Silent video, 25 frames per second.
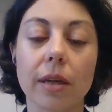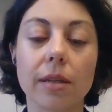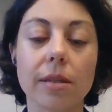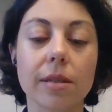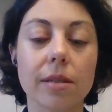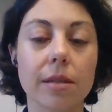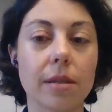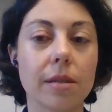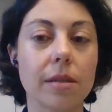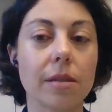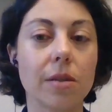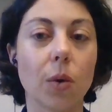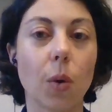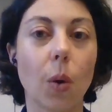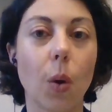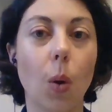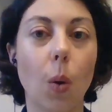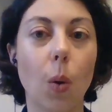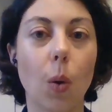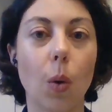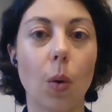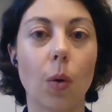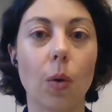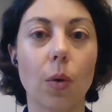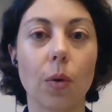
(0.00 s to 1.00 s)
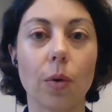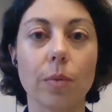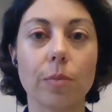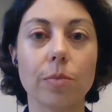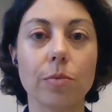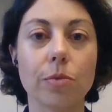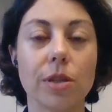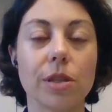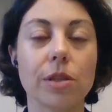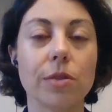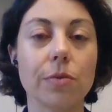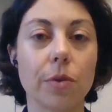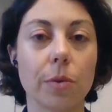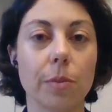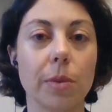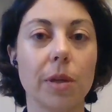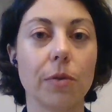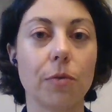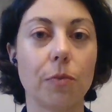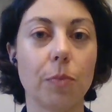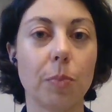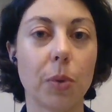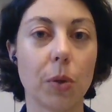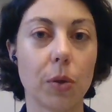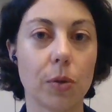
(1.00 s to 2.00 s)
It's it's a whole
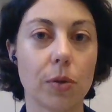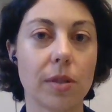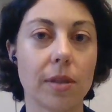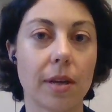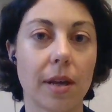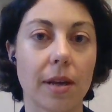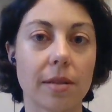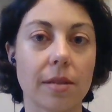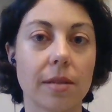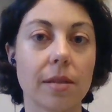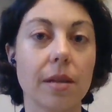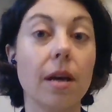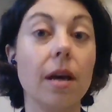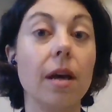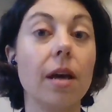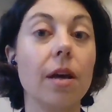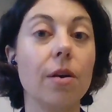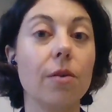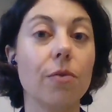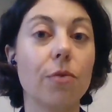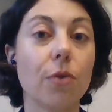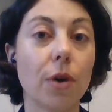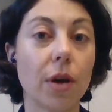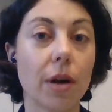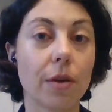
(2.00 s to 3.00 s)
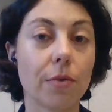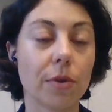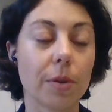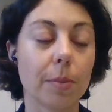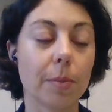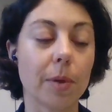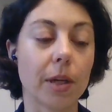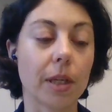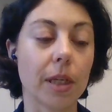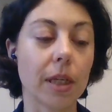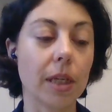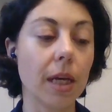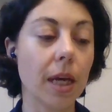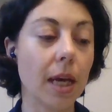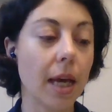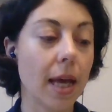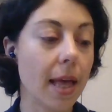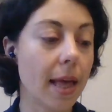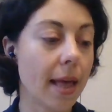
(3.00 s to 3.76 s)
transformative process for everybody,